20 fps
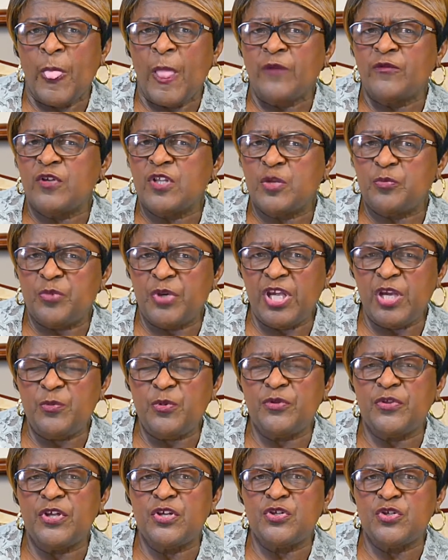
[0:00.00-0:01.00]
For the
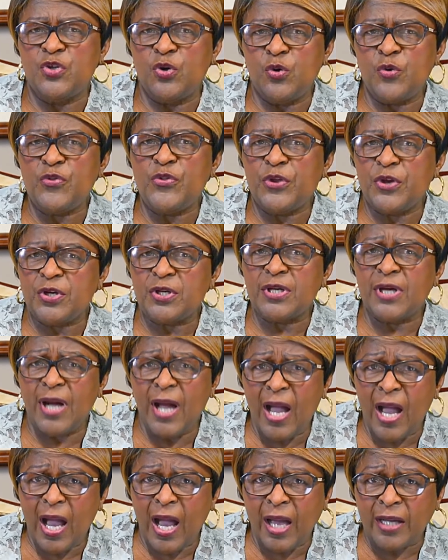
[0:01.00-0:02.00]
people that know their
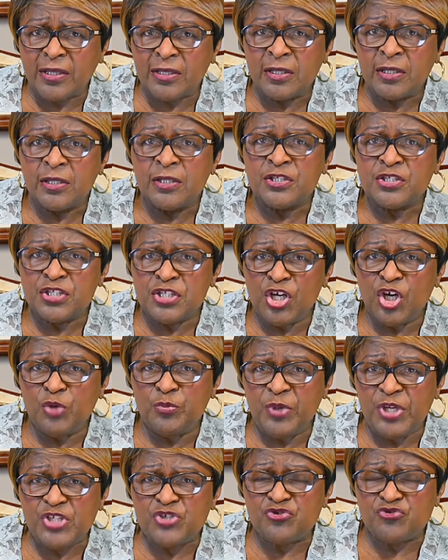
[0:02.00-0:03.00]
God shall
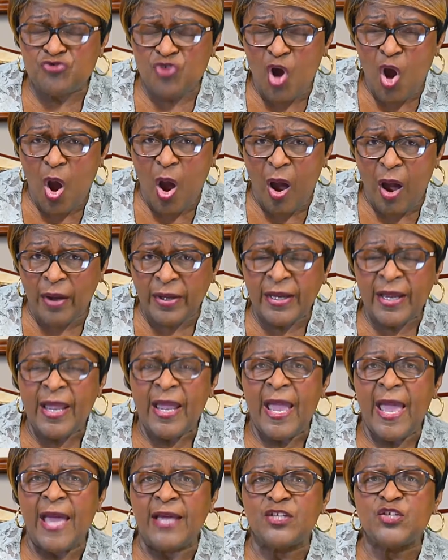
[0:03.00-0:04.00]
be strong
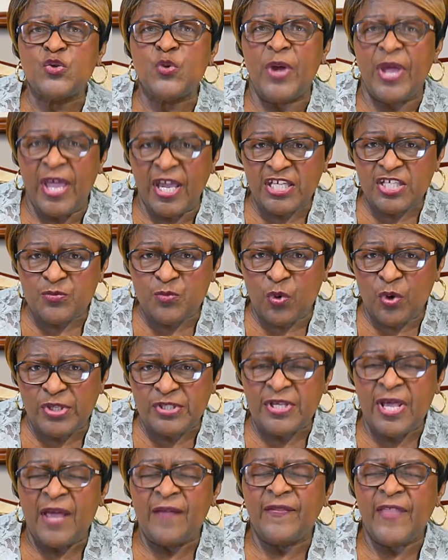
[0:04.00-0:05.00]
and do exploits.